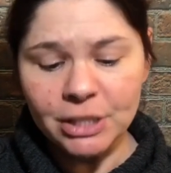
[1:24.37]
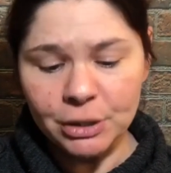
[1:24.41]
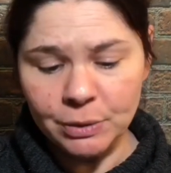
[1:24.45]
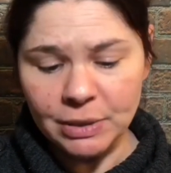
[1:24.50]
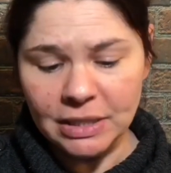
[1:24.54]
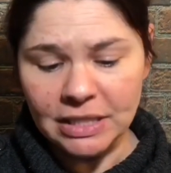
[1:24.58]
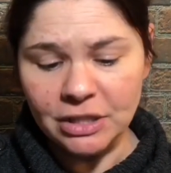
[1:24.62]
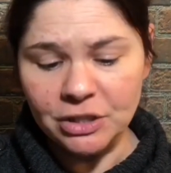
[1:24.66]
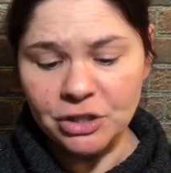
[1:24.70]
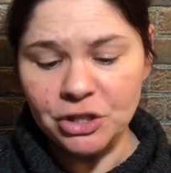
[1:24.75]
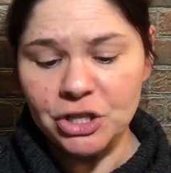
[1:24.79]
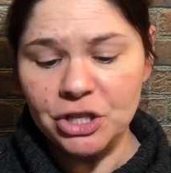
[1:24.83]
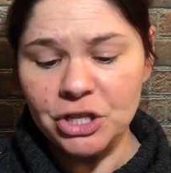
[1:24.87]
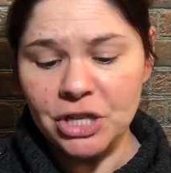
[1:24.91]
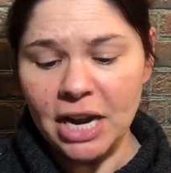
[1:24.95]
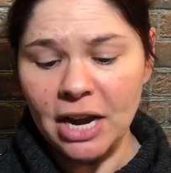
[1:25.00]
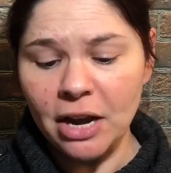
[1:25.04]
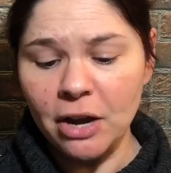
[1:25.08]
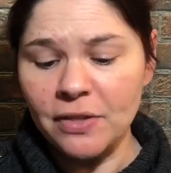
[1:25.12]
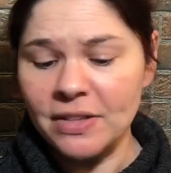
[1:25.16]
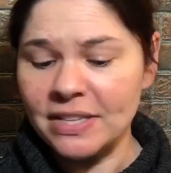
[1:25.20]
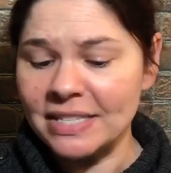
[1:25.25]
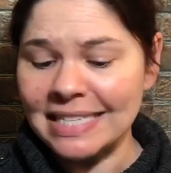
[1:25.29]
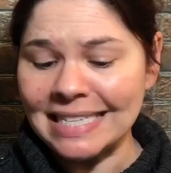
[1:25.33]
duty to
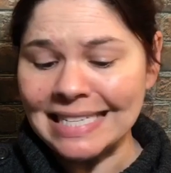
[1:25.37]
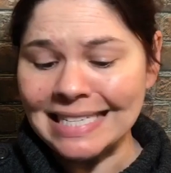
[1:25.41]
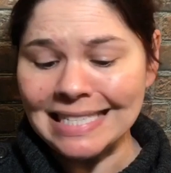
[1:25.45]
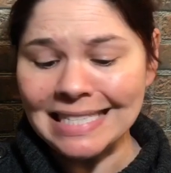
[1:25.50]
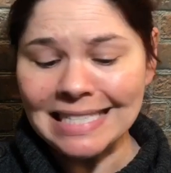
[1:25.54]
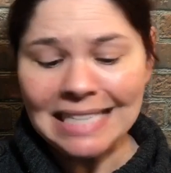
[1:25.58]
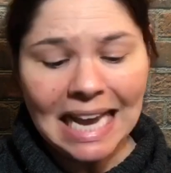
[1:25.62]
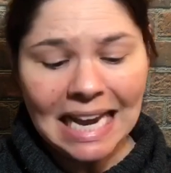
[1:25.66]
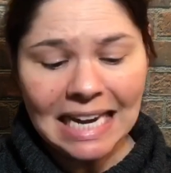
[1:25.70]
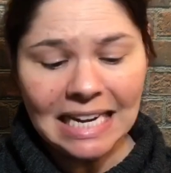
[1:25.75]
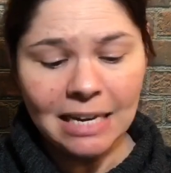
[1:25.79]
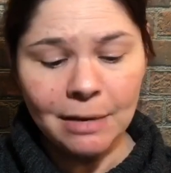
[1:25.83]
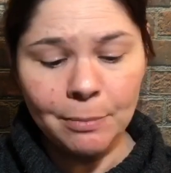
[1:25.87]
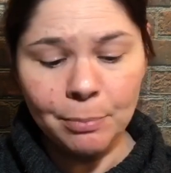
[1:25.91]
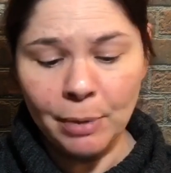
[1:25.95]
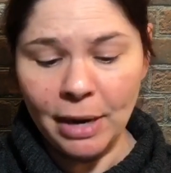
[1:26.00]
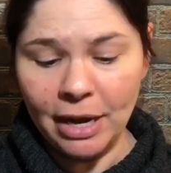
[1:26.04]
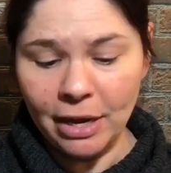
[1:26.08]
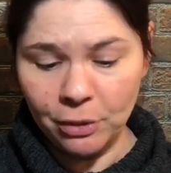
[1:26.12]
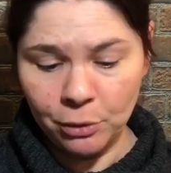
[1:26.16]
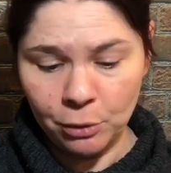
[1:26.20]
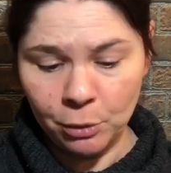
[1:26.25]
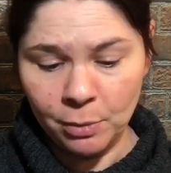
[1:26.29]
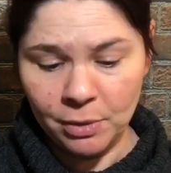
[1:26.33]
share this exciting
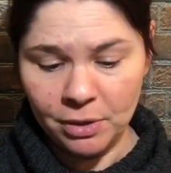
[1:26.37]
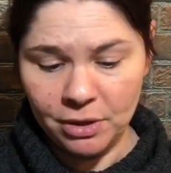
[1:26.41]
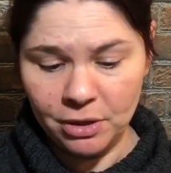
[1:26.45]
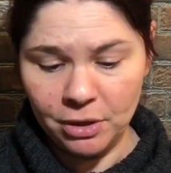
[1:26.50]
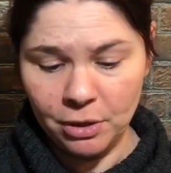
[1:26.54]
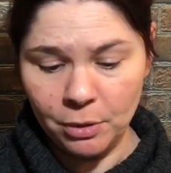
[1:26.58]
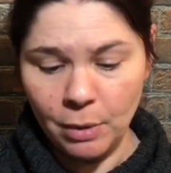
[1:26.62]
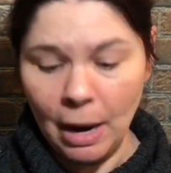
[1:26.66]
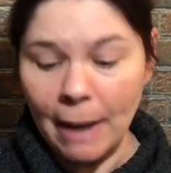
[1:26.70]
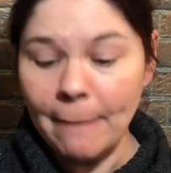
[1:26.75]
breakthrough with you.